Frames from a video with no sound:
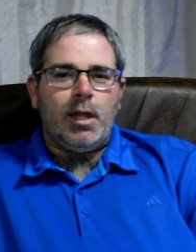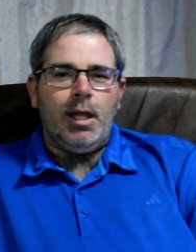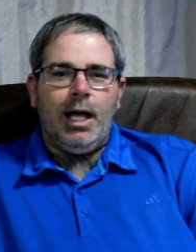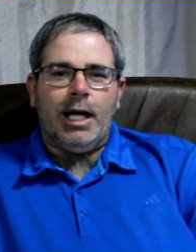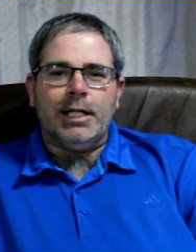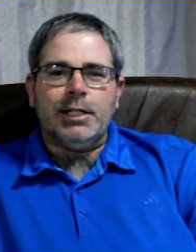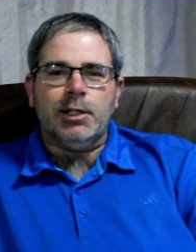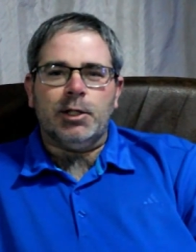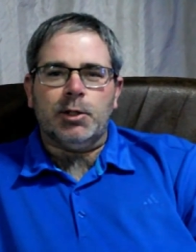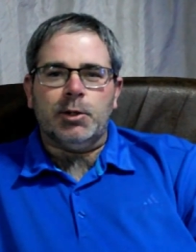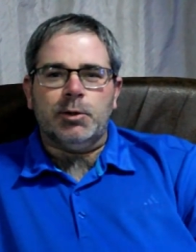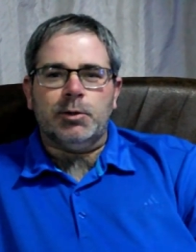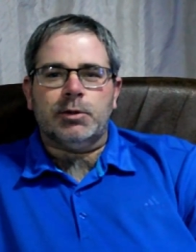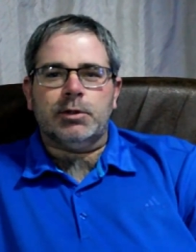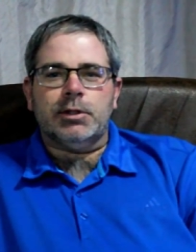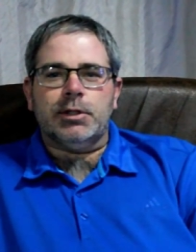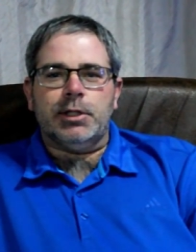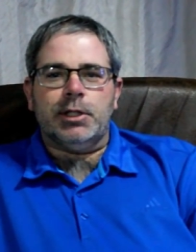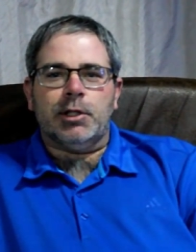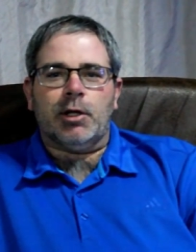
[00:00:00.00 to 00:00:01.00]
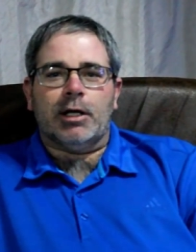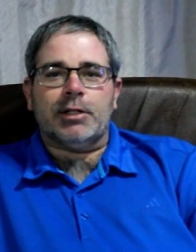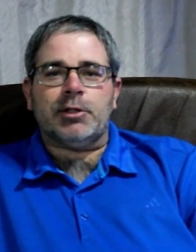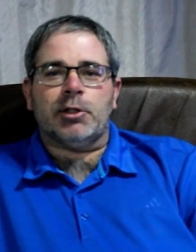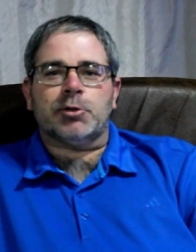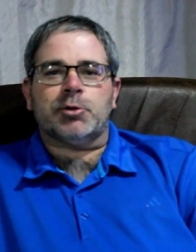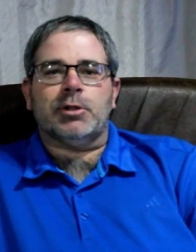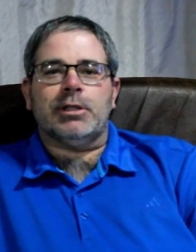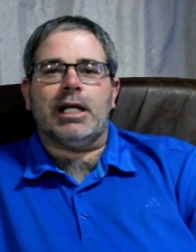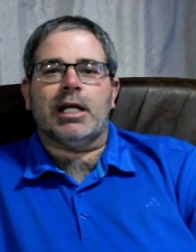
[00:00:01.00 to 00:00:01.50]
I know, you know, I
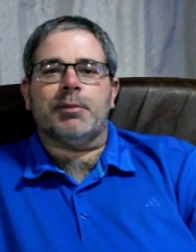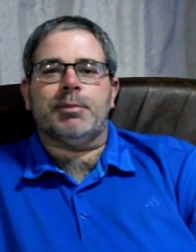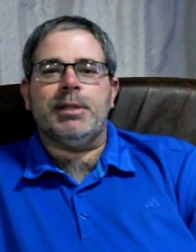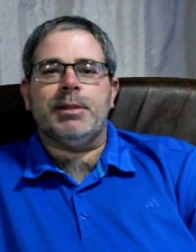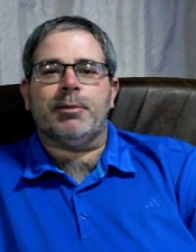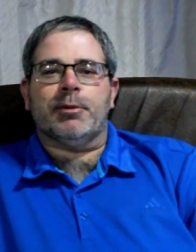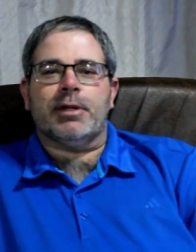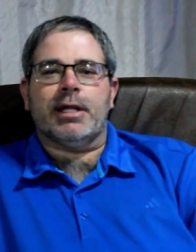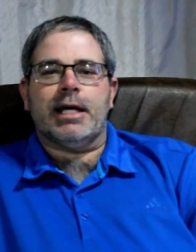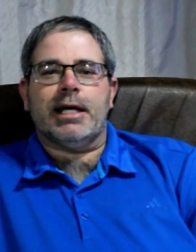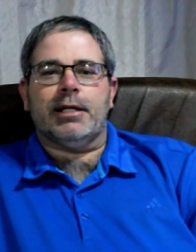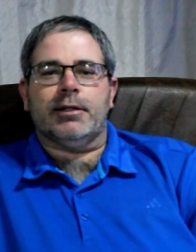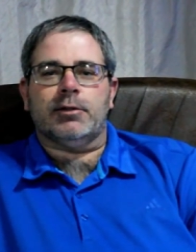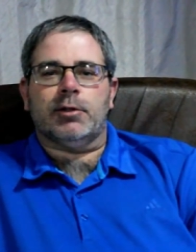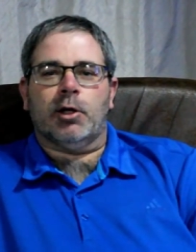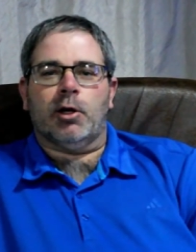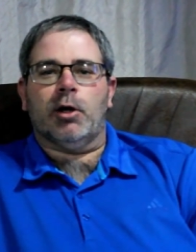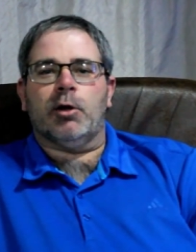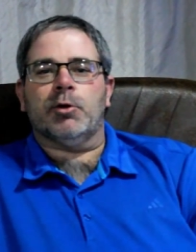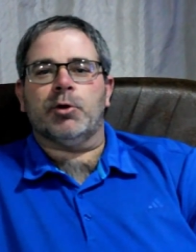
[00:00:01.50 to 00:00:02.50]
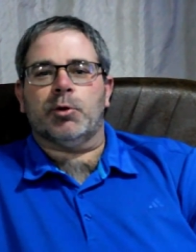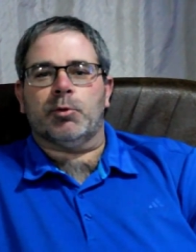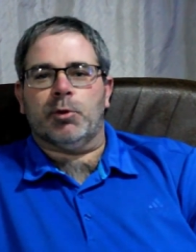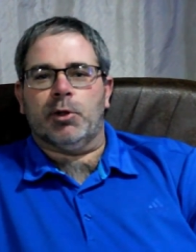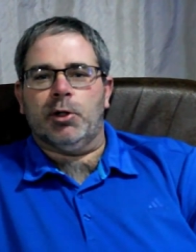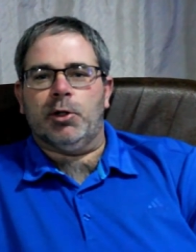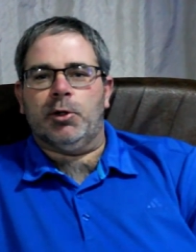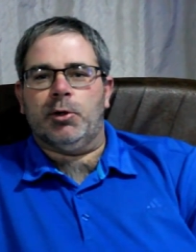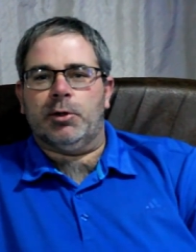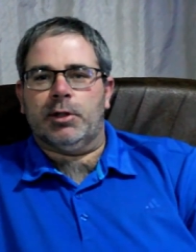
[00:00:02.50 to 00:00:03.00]
talk to a lot of people that are on the
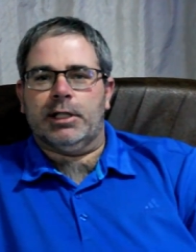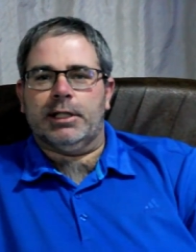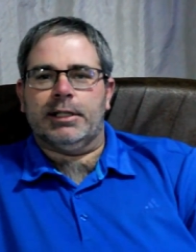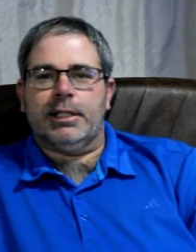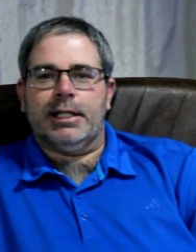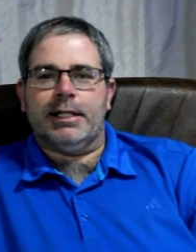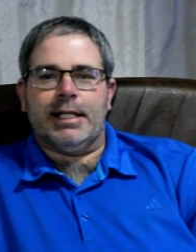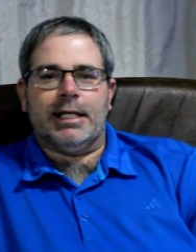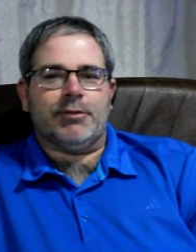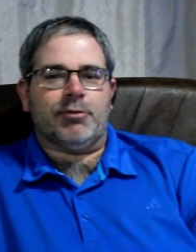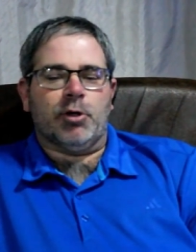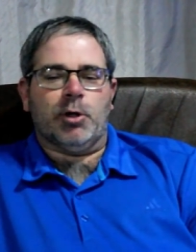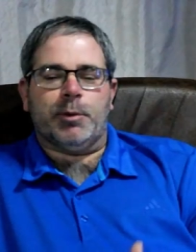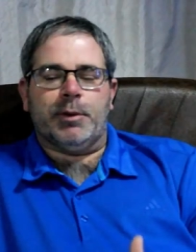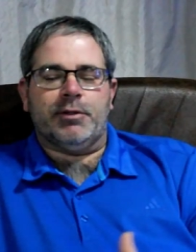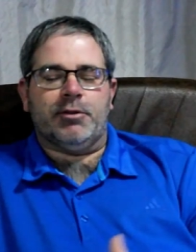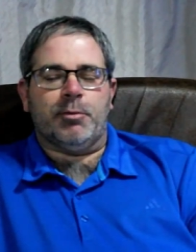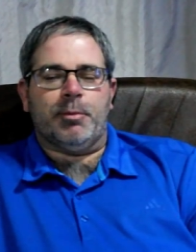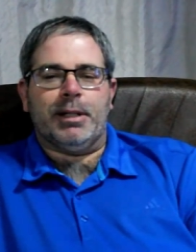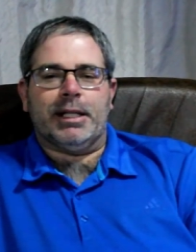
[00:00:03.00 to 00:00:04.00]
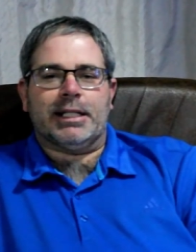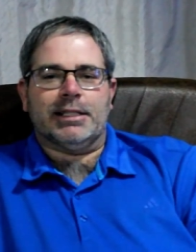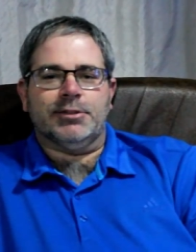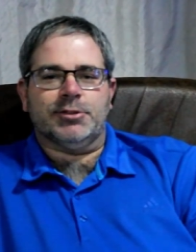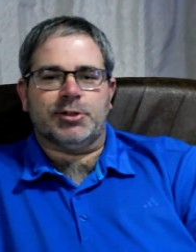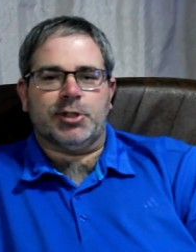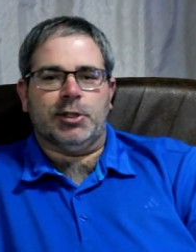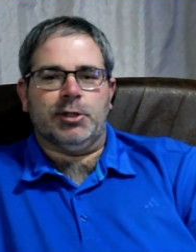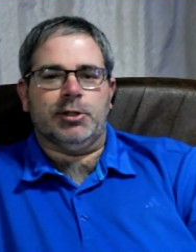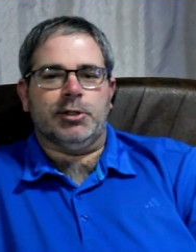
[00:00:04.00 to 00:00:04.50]
road and, and that's always a big
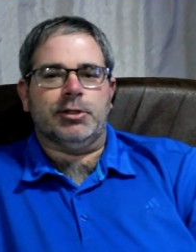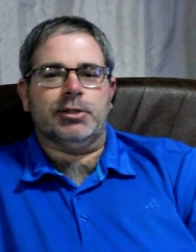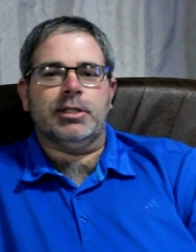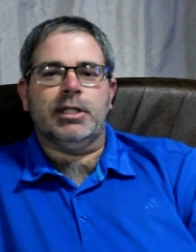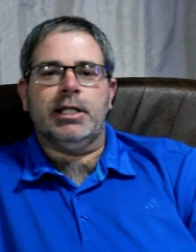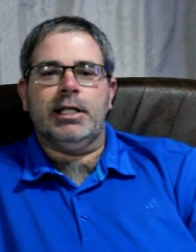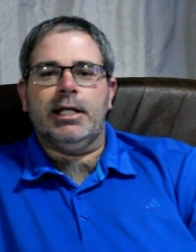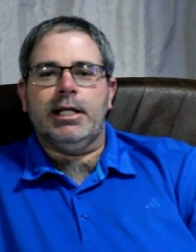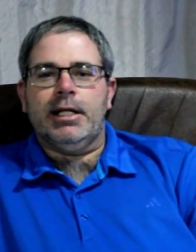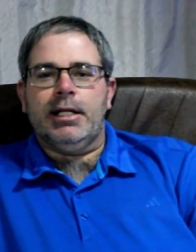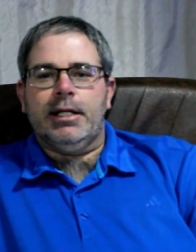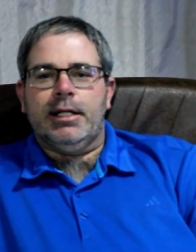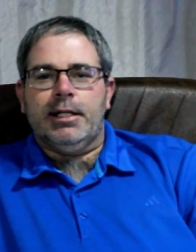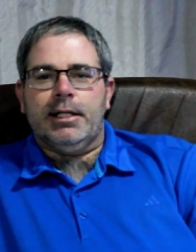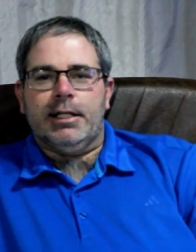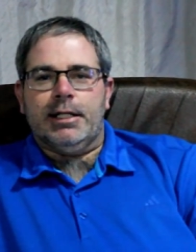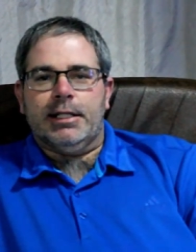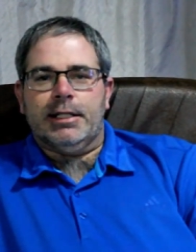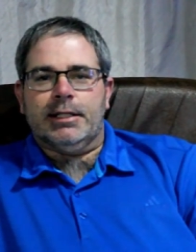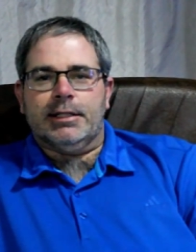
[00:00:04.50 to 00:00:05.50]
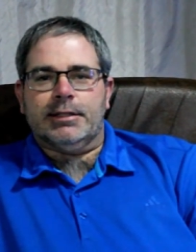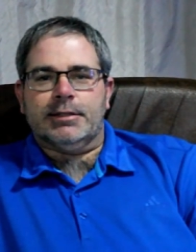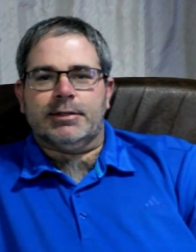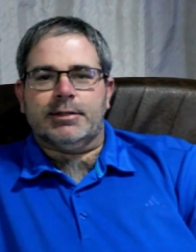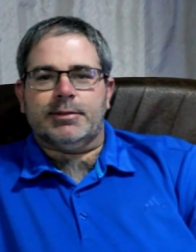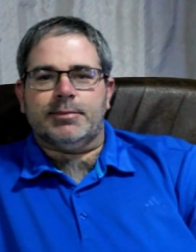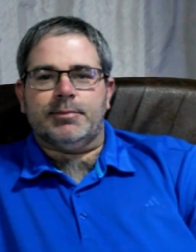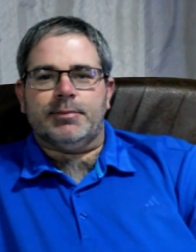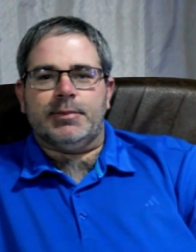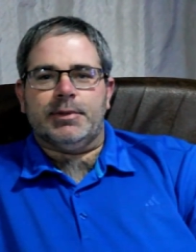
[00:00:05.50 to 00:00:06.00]
concern
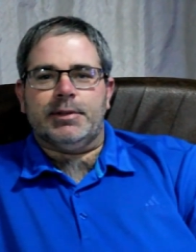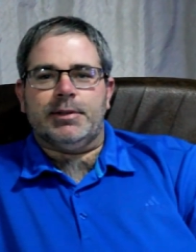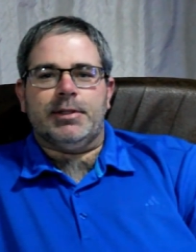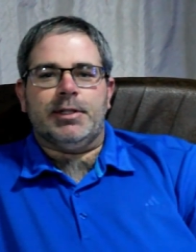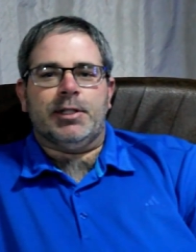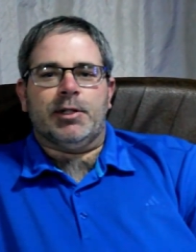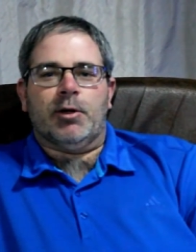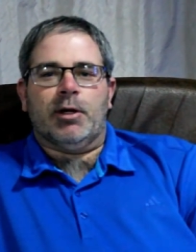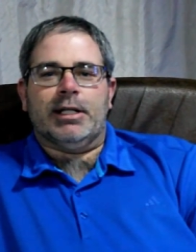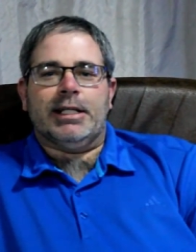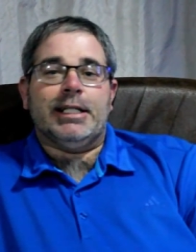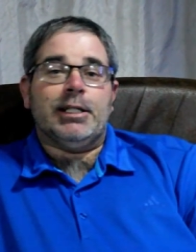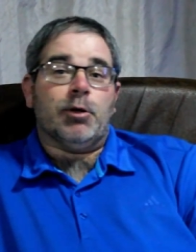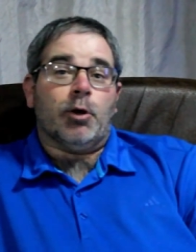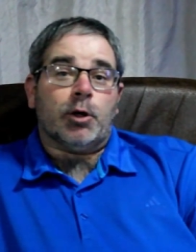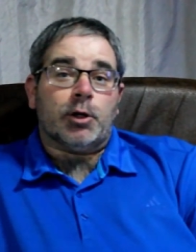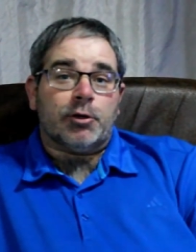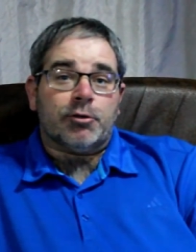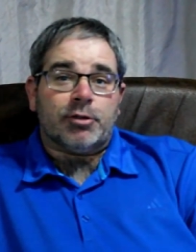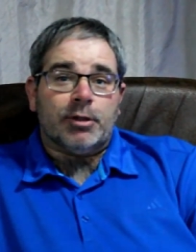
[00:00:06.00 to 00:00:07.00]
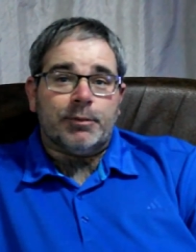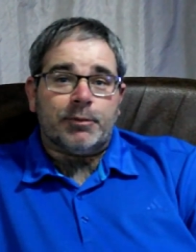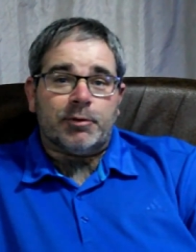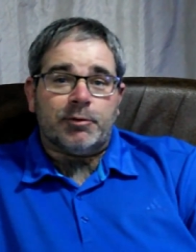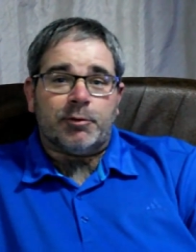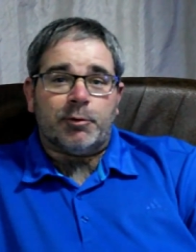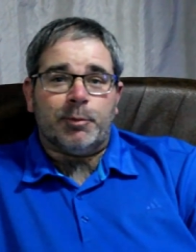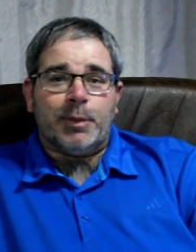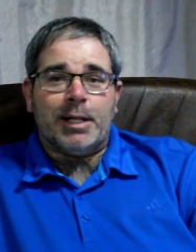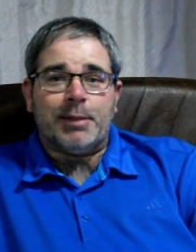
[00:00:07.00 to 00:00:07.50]
is, you know, I need to order something
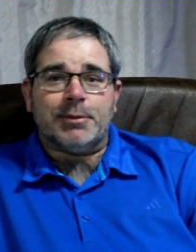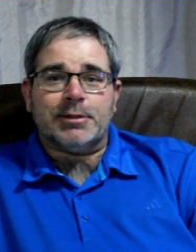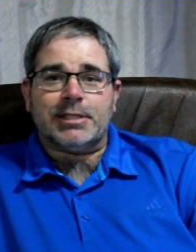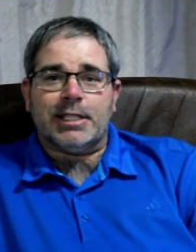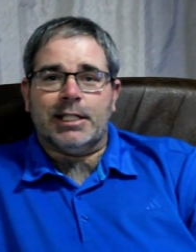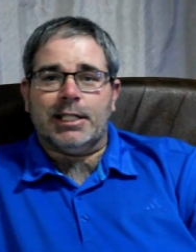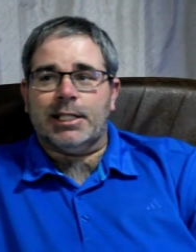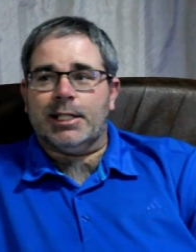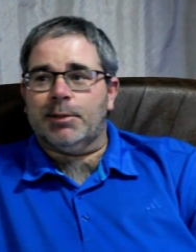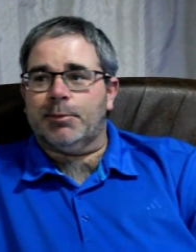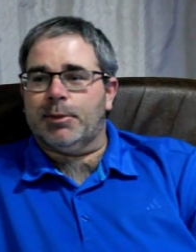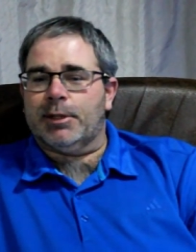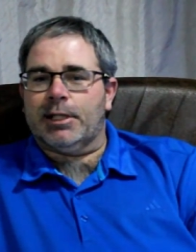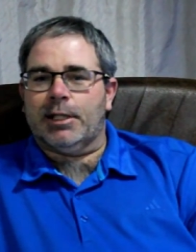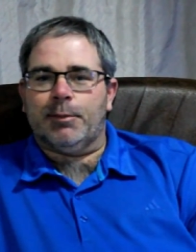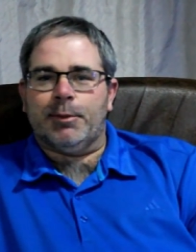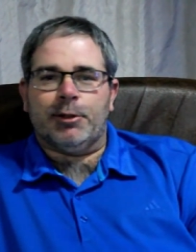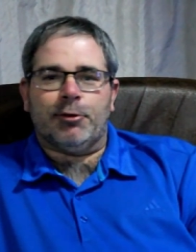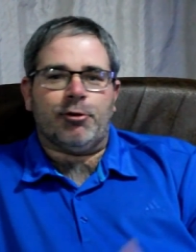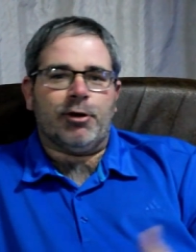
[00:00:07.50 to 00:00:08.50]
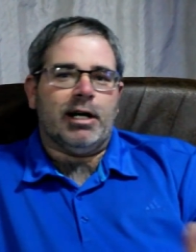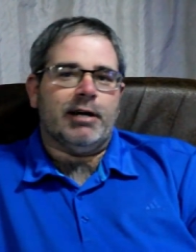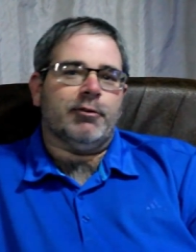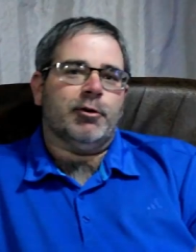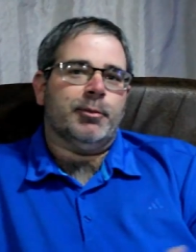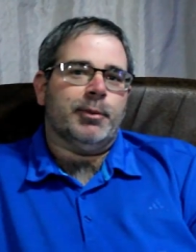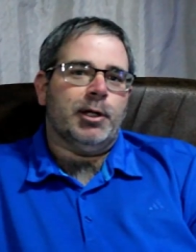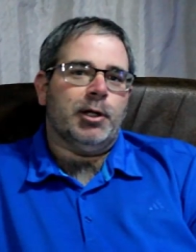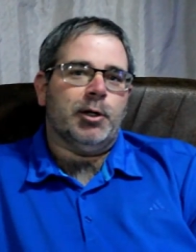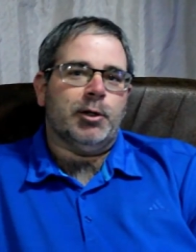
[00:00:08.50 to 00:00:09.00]
from Amazon, but I'm in travel
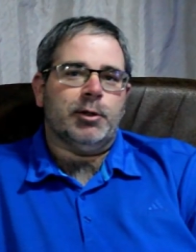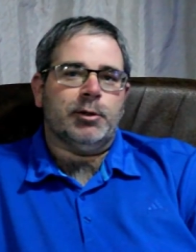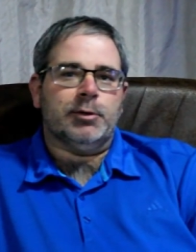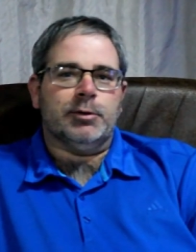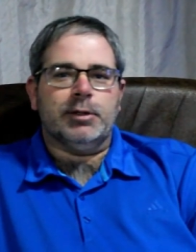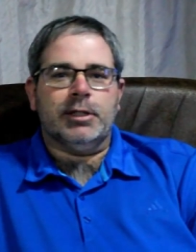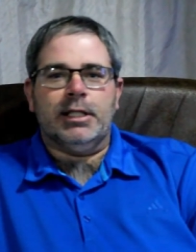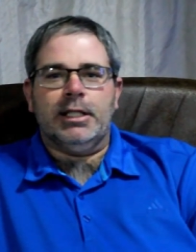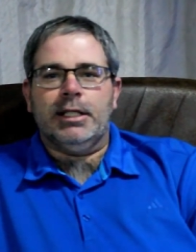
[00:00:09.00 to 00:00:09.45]
mode.